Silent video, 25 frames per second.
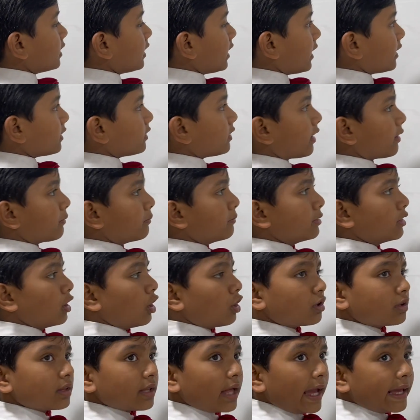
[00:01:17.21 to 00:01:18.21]
it to
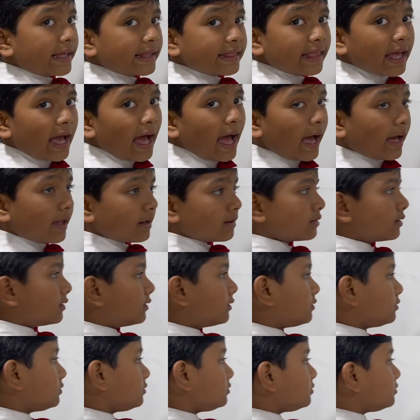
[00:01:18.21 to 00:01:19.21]
look like that.
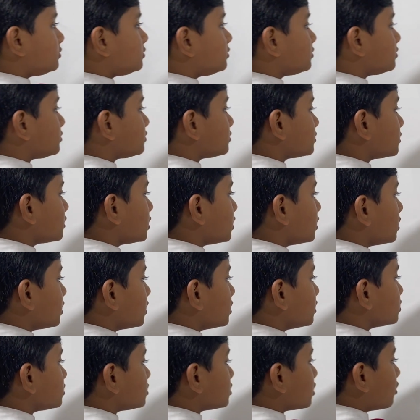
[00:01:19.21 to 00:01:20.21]

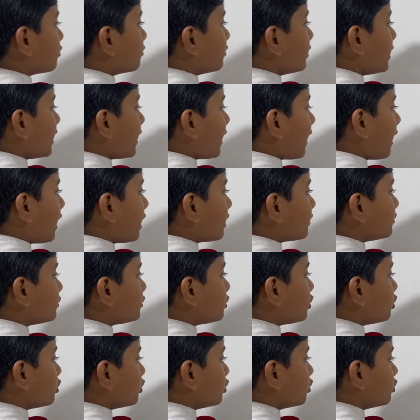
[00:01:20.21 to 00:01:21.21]
So we have
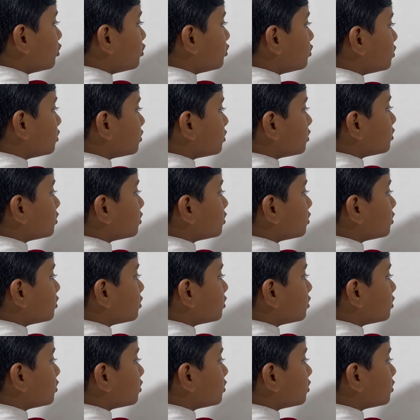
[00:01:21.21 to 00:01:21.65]
to